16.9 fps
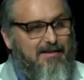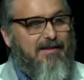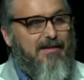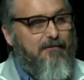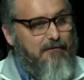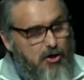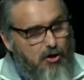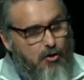It
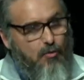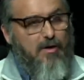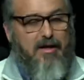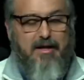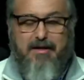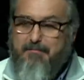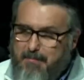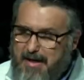means this
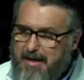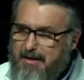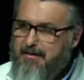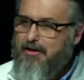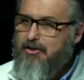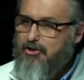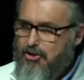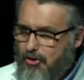if you
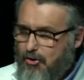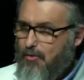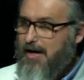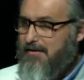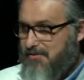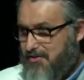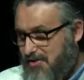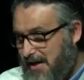will
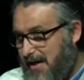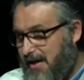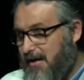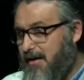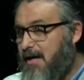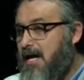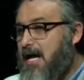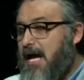admit that you
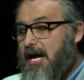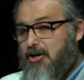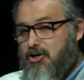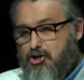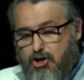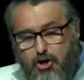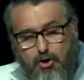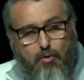have
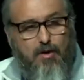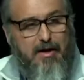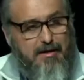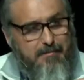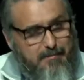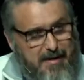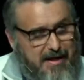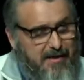sinned and
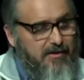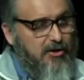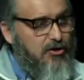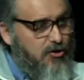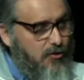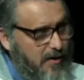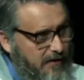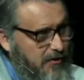you will
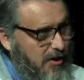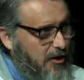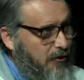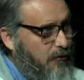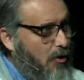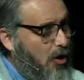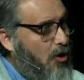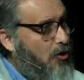admit that
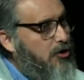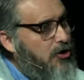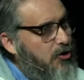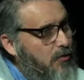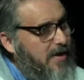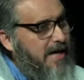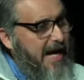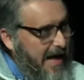you have
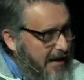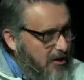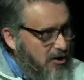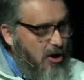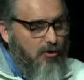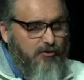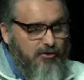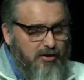done wrong,
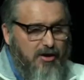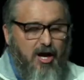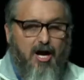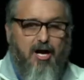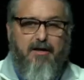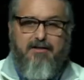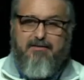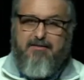you can
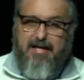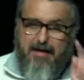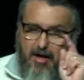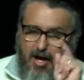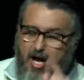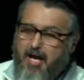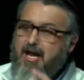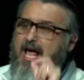go to
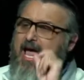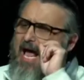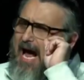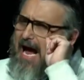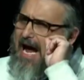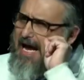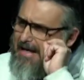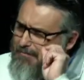God and say,
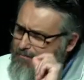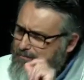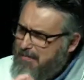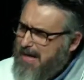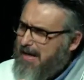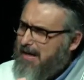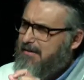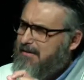God,
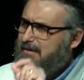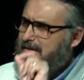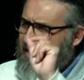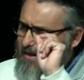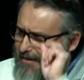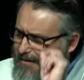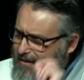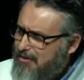I
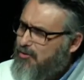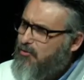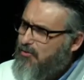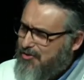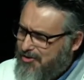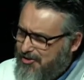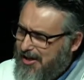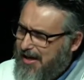admit
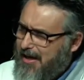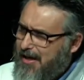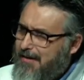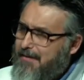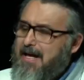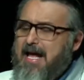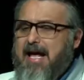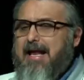that this
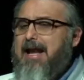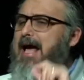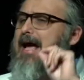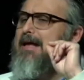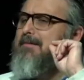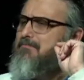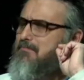was sin